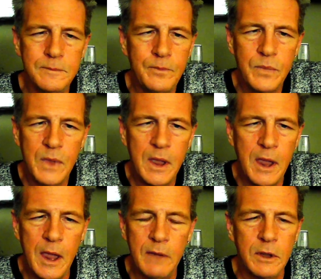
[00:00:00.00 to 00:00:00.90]

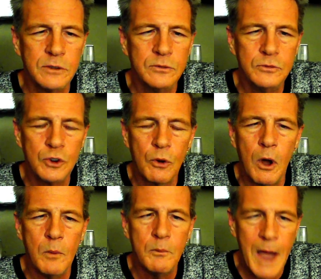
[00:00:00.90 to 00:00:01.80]
even
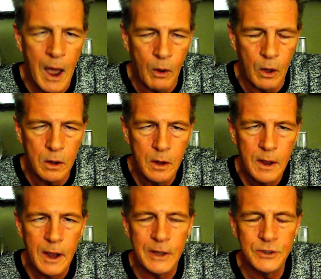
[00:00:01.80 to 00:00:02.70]
Jerome Powell
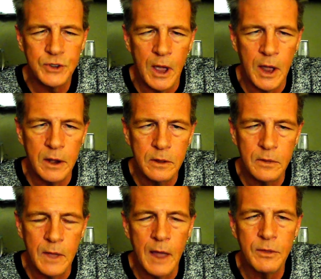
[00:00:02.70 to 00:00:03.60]
has said
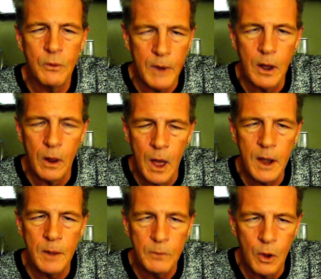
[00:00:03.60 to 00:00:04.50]
that the real
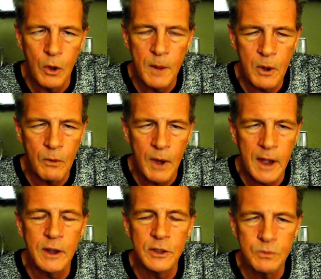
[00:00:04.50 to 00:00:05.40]
unemployment
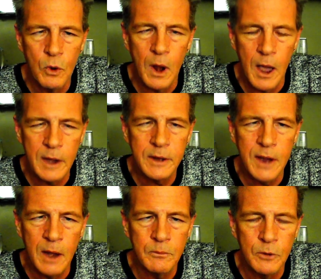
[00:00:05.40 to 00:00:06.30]
rate is more like
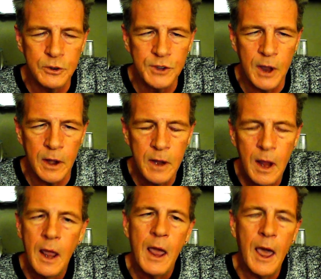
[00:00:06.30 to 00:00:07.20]
10%.
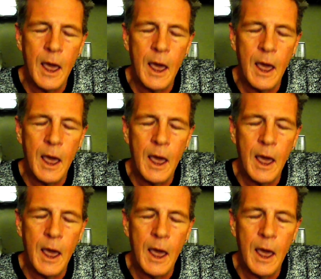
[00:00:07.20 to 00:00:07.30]
And